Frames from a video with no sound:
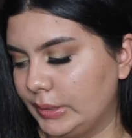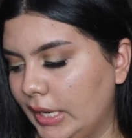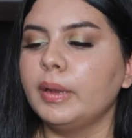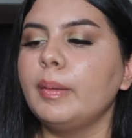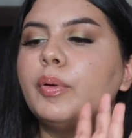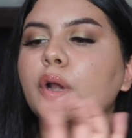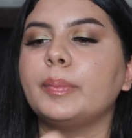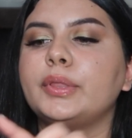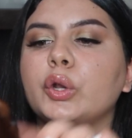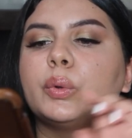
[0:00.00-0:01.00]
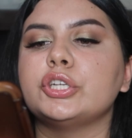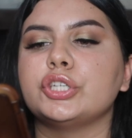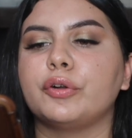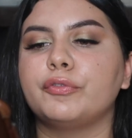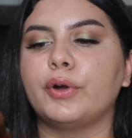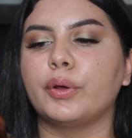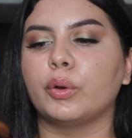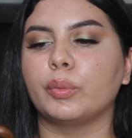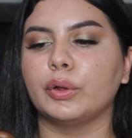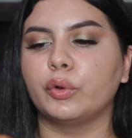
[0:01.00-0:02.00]
do? Let me pull up the original
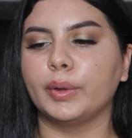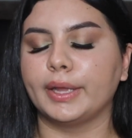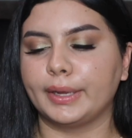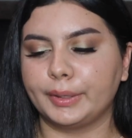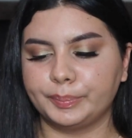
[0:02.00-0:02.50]
photo real quick.